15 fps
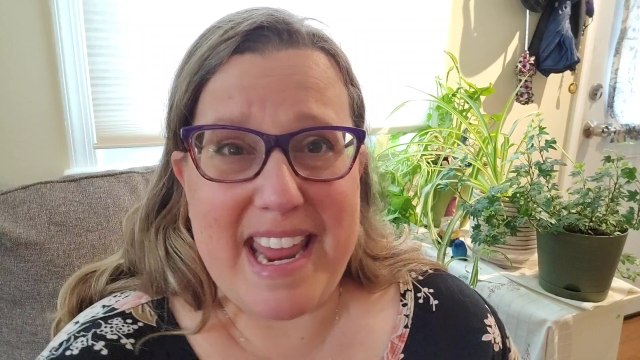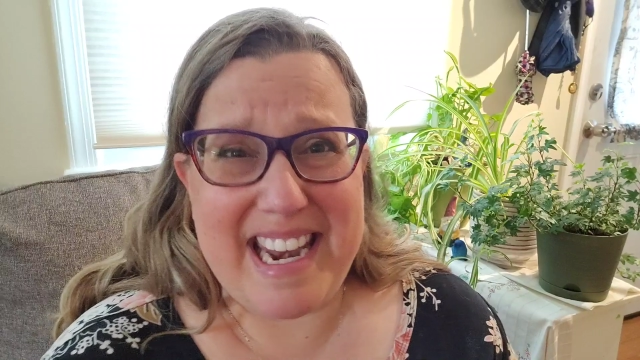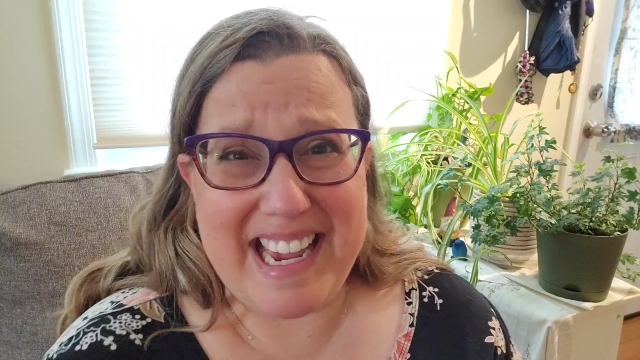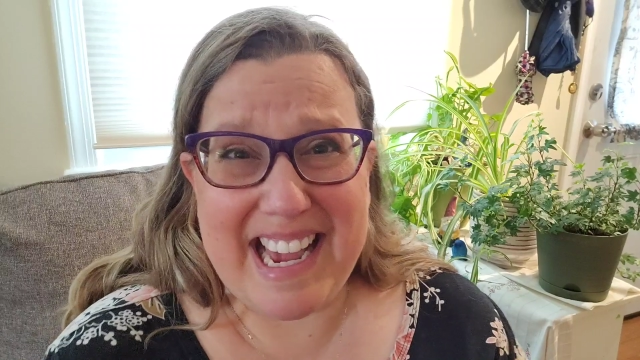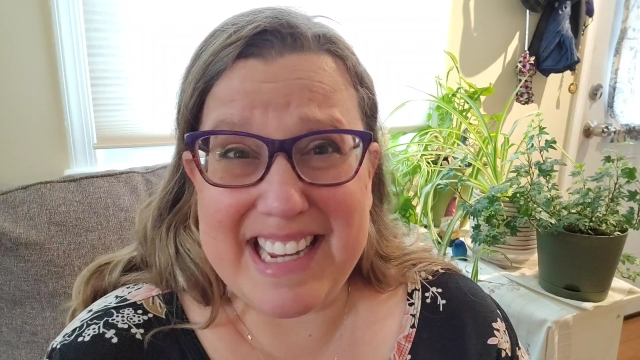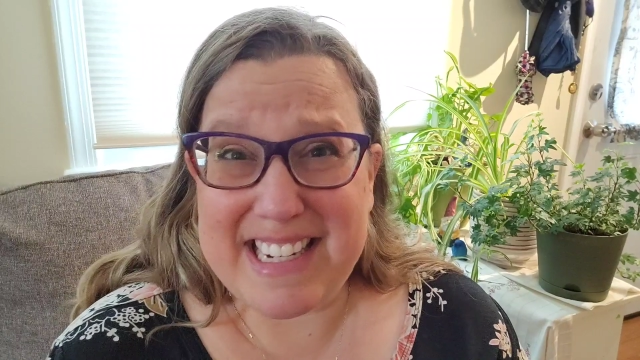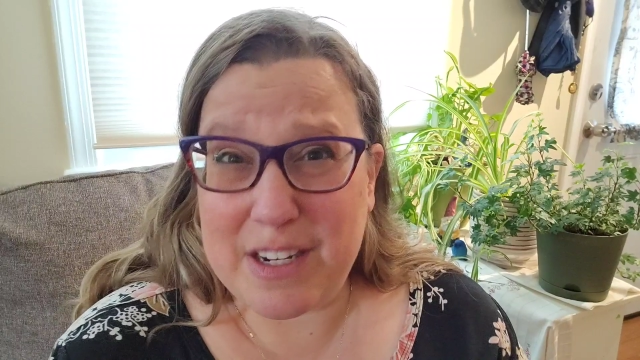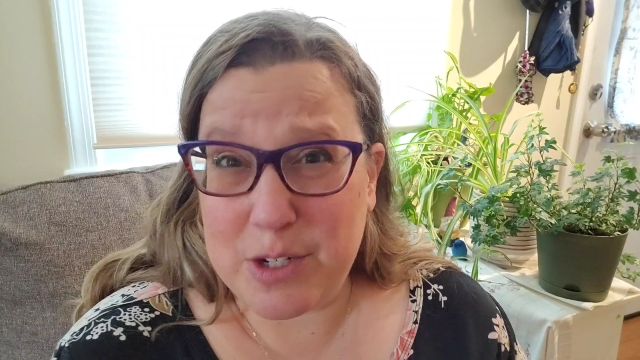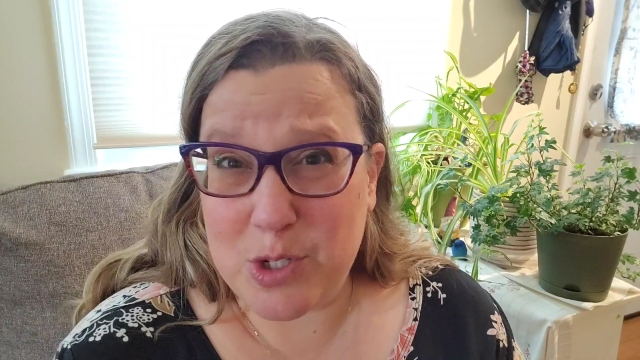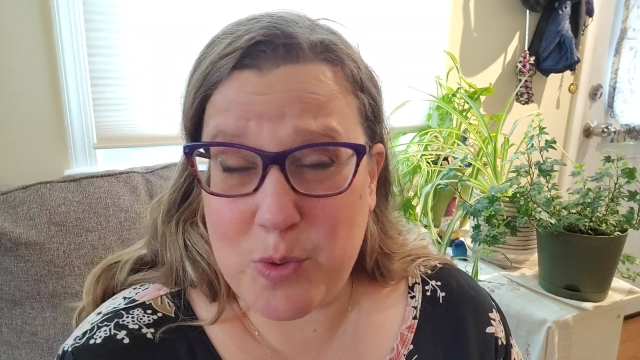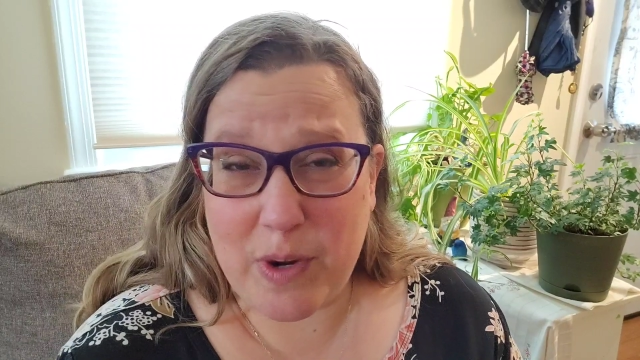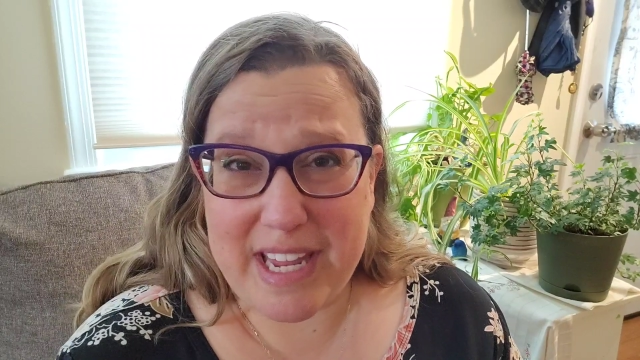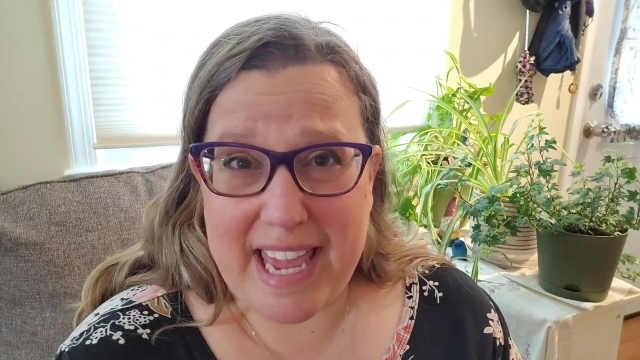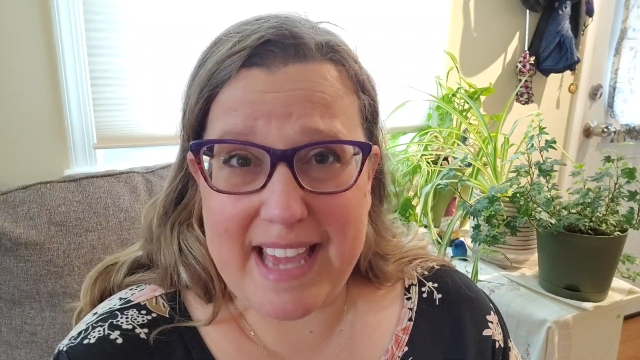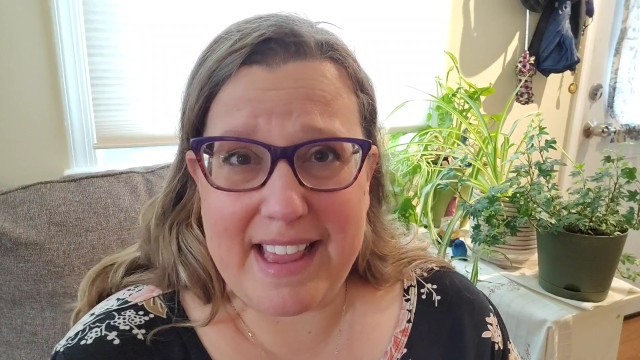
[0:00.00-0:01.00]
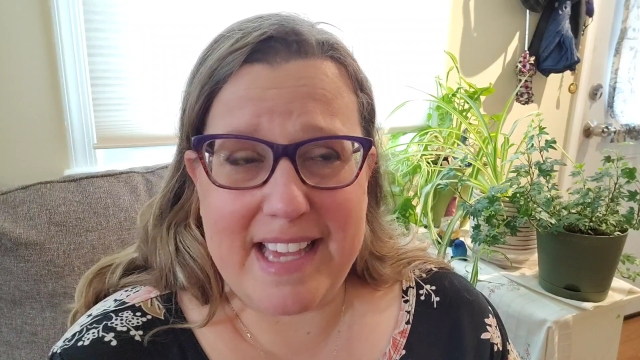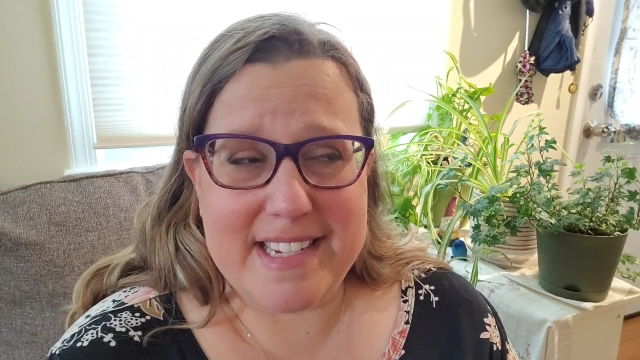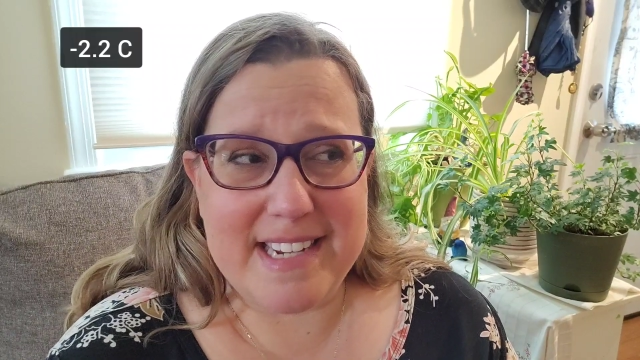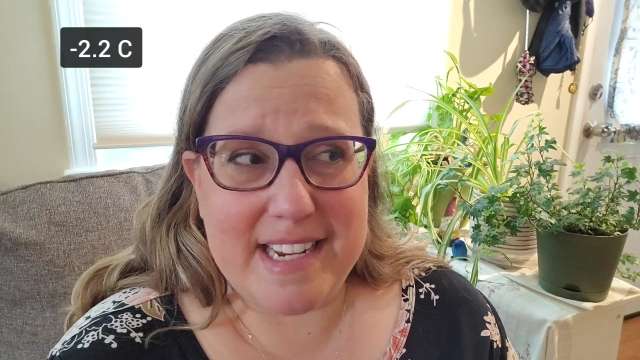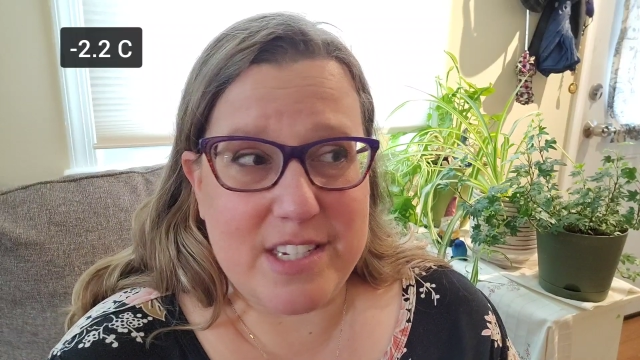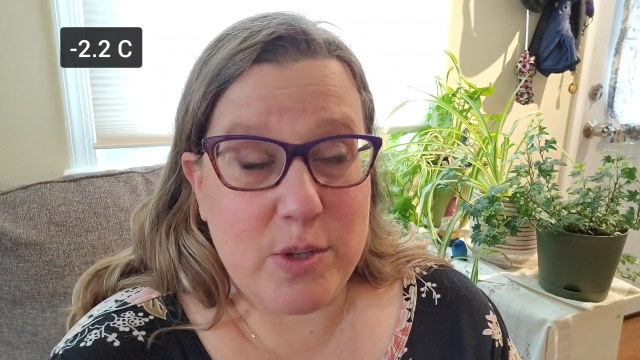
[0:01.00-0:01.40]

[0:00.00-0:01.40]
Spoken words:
and it got down to 28 last night.